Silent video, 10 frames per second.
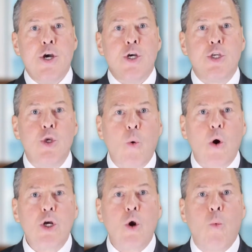
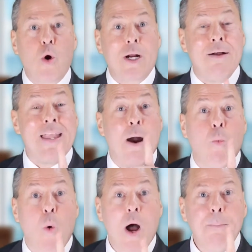You're going to work on that
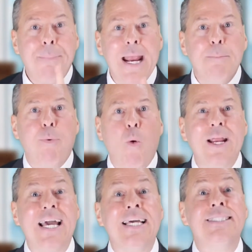one pain
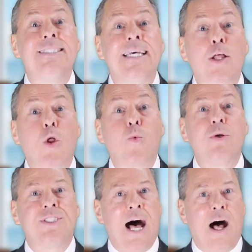point until
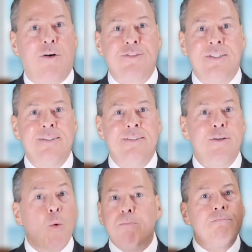resolved.
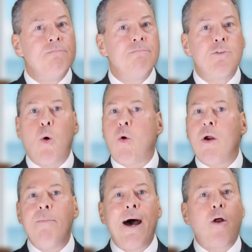Nope. Don't
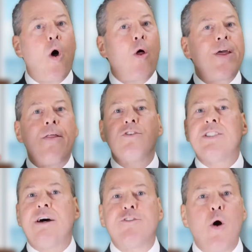worry about all the other
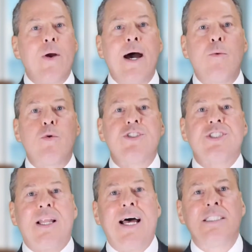stuff going on. We'll
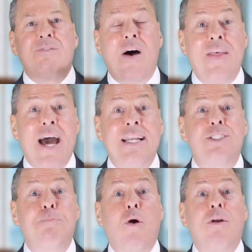just classify that
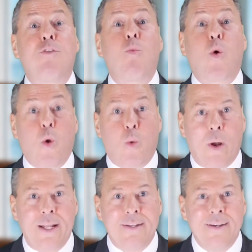as part of the
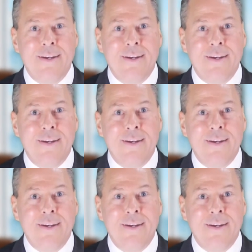whirlwind.